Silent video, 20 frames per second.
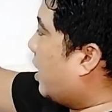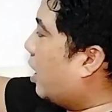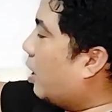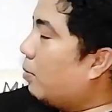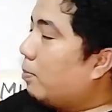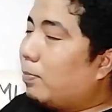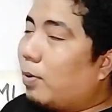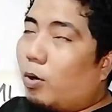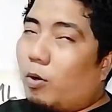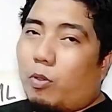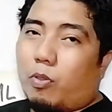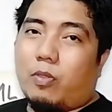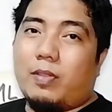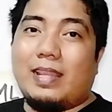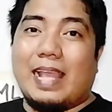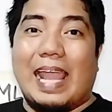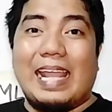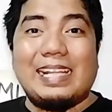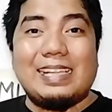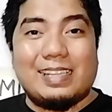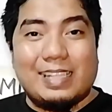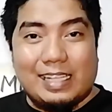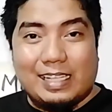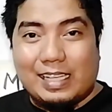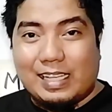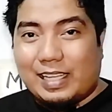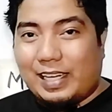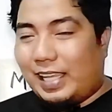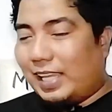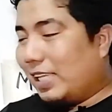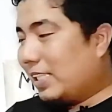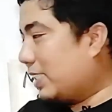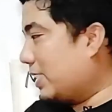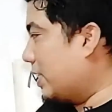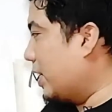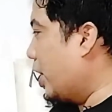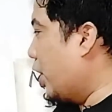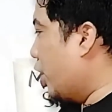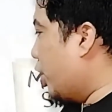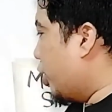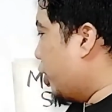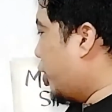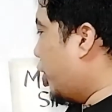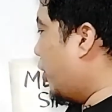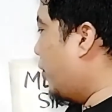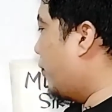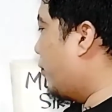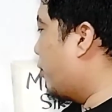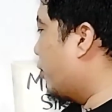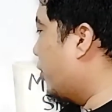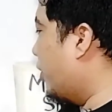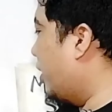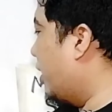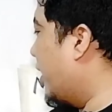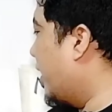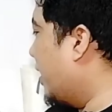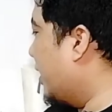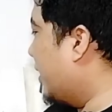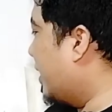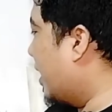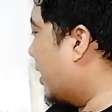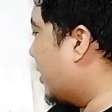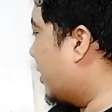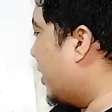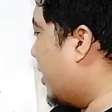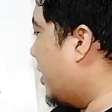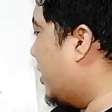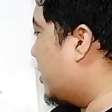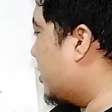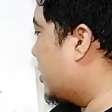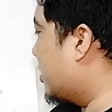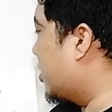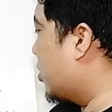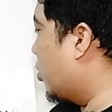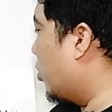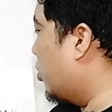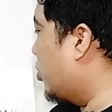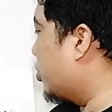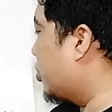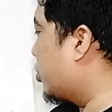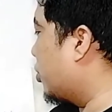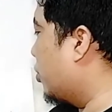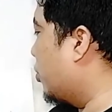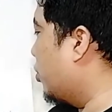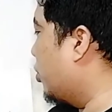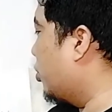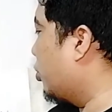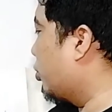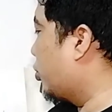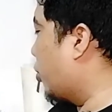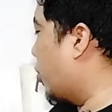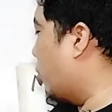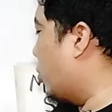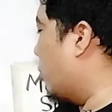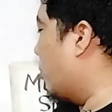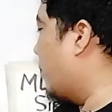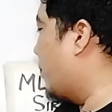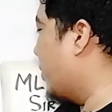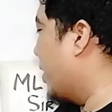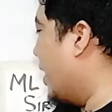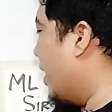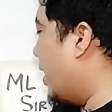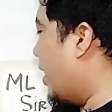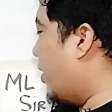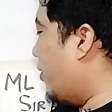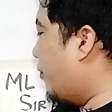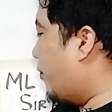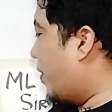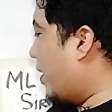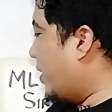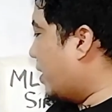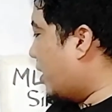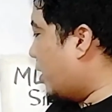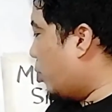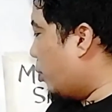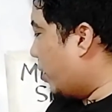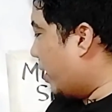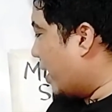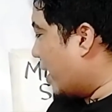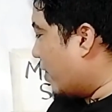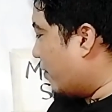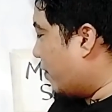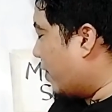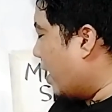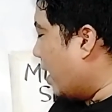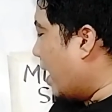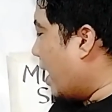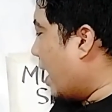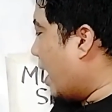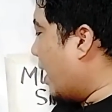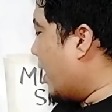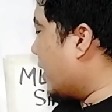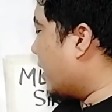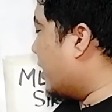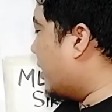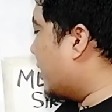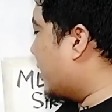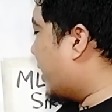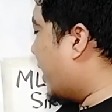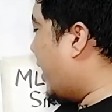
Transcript: they are both 90 degrees, therefore, that is also true. And finally, we have angle